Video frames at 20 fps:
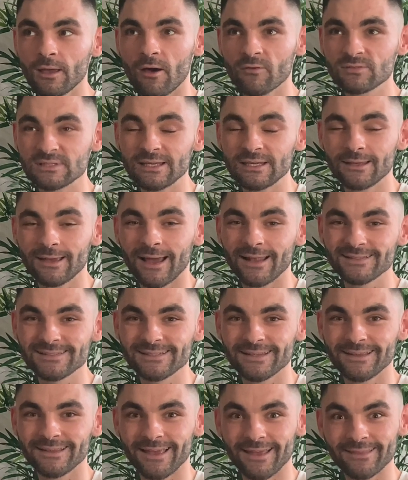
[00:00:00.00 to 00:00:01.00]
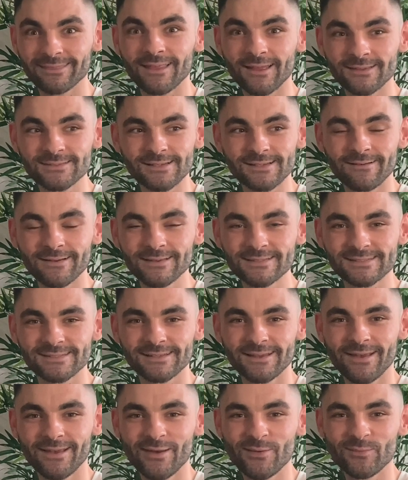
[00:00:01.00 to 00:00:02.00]
obviously can't get that
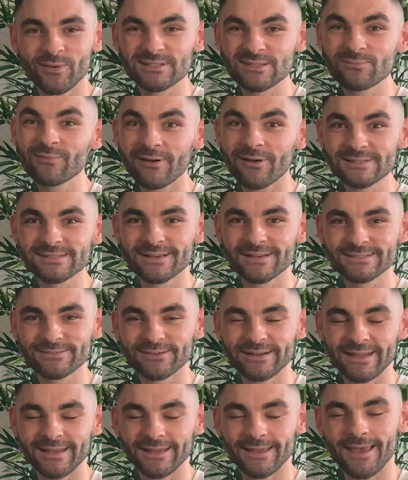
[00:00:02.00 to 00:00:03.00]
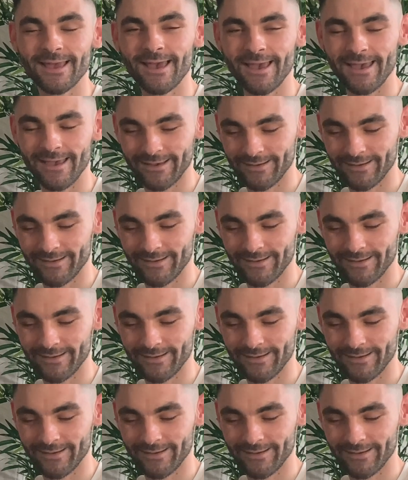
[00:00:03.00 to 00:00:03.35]
size because I'm not a size 28.